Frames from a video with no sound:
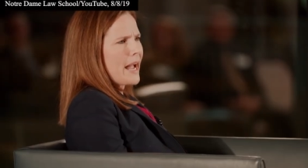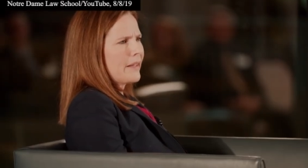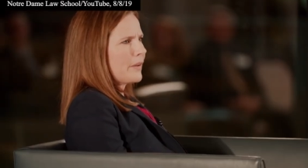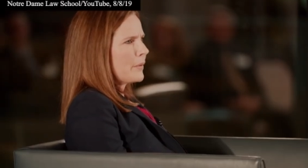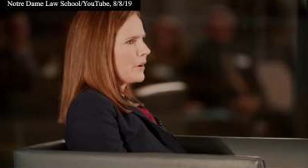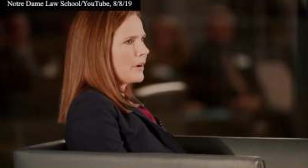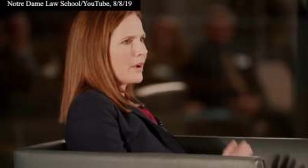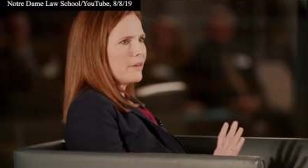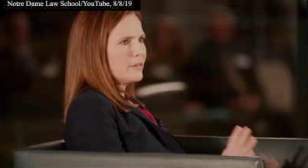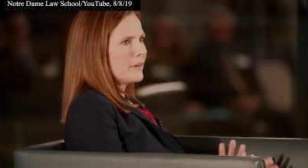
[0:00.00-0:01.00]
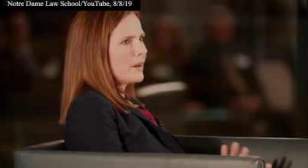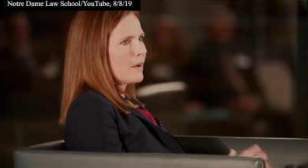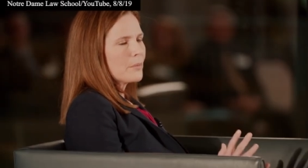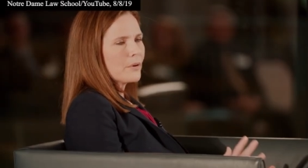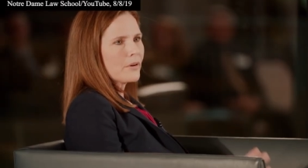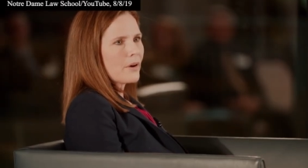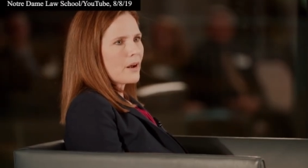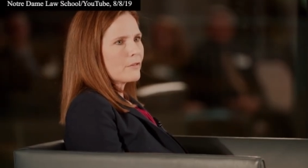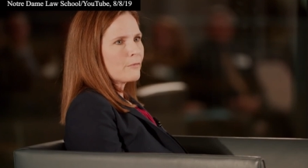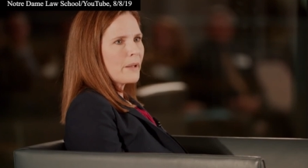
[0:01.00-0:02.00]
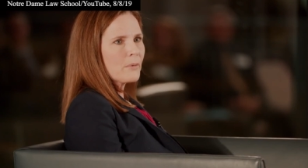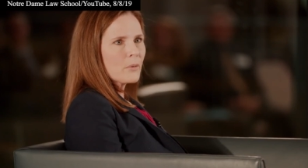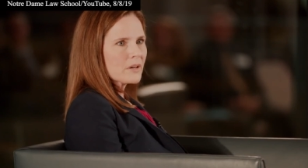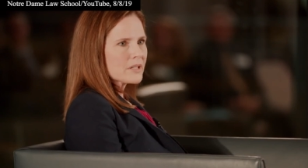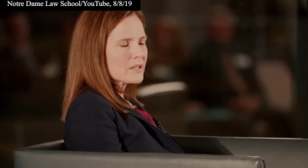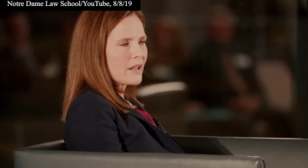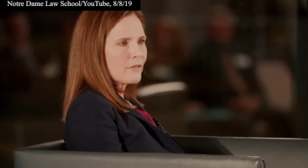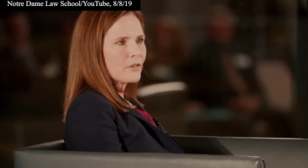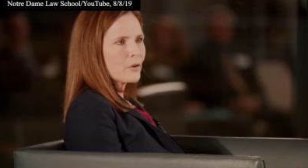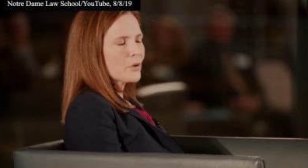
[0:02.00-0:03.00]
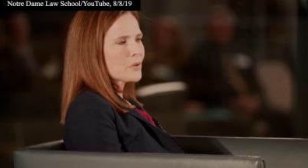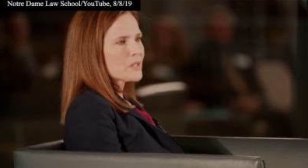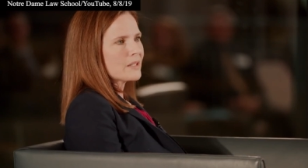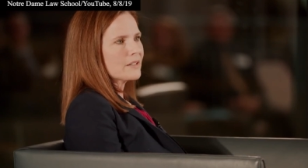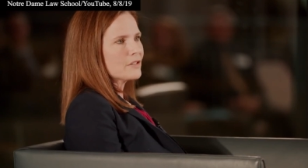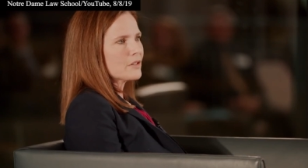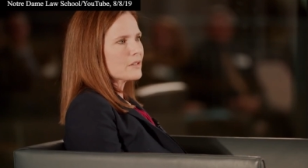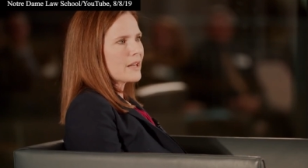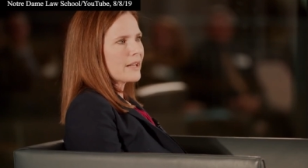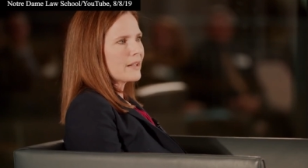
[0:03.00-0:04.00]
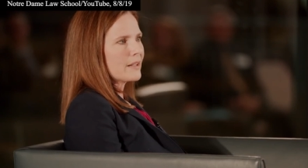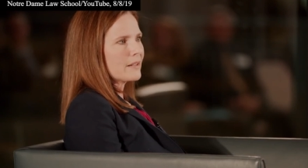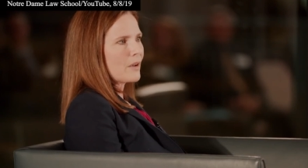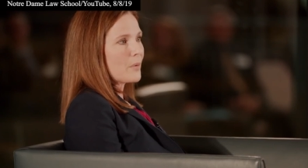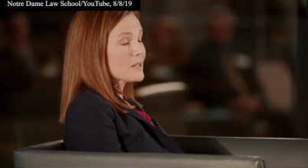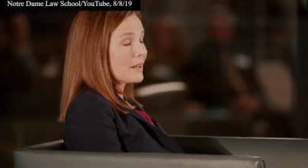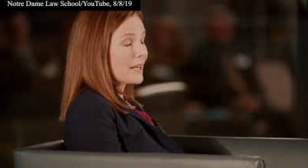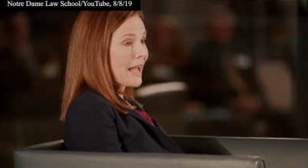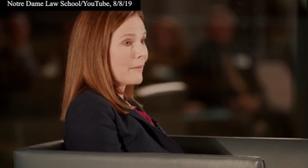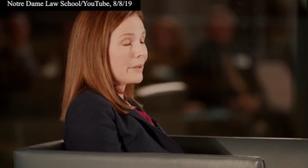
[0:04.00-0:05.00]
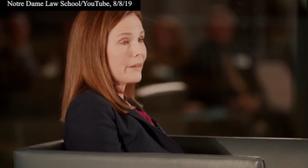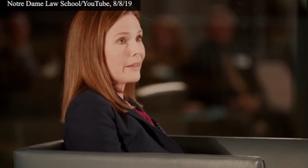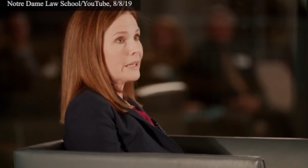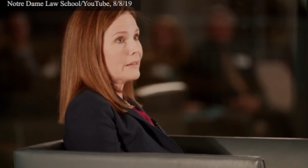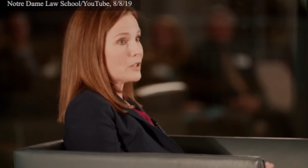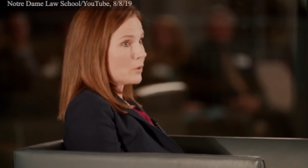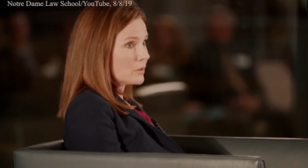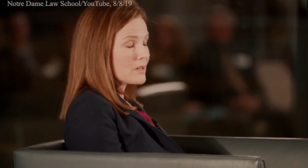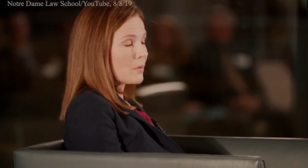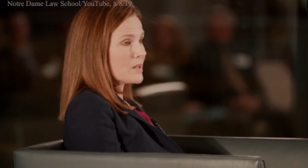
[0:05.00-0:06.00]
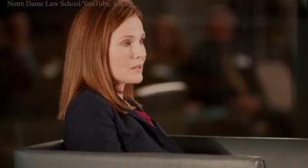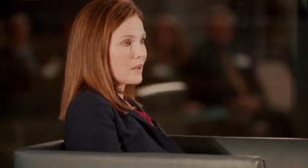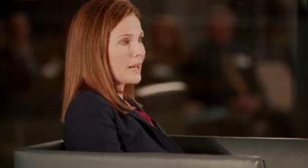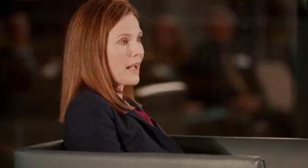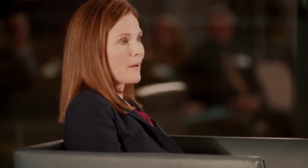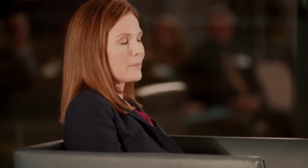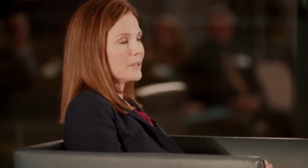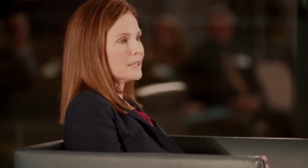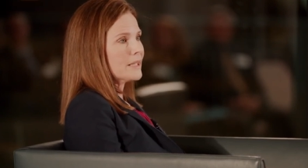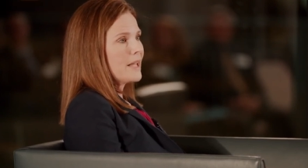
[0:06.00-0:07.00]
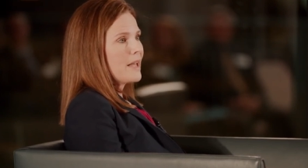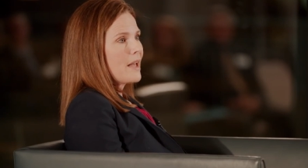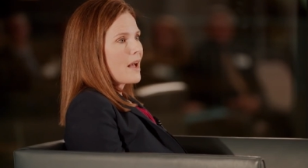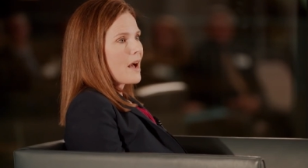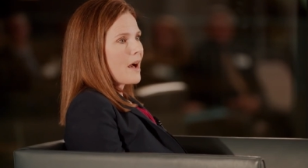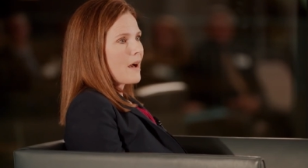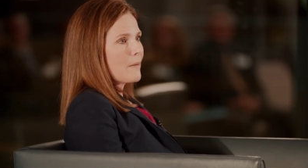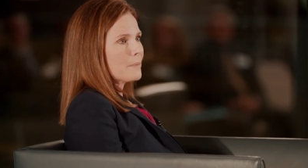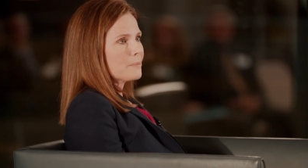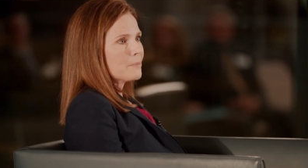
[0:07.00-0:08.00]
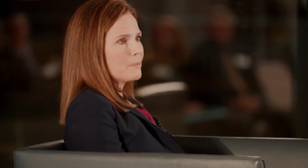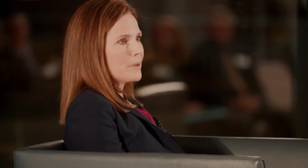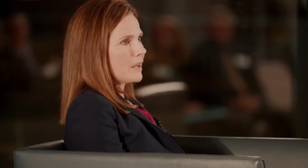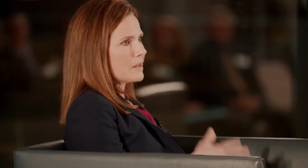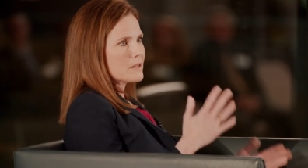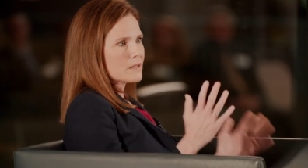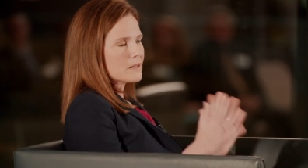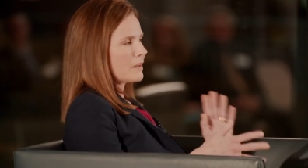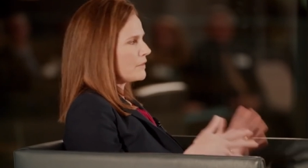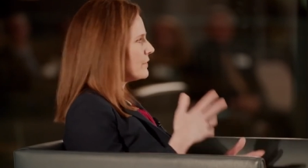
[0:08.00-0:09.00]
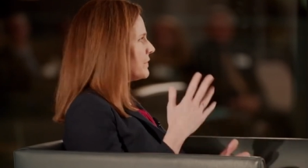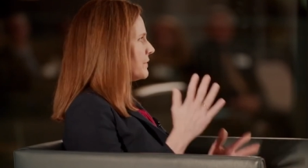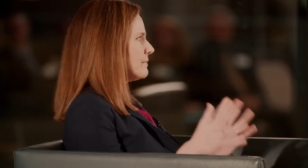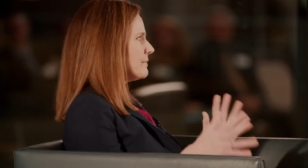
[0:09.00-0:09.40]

and there were a number of paperwork snafus, and it looked like it wasn't going to happen, and then they told us it wasn't going to happen because of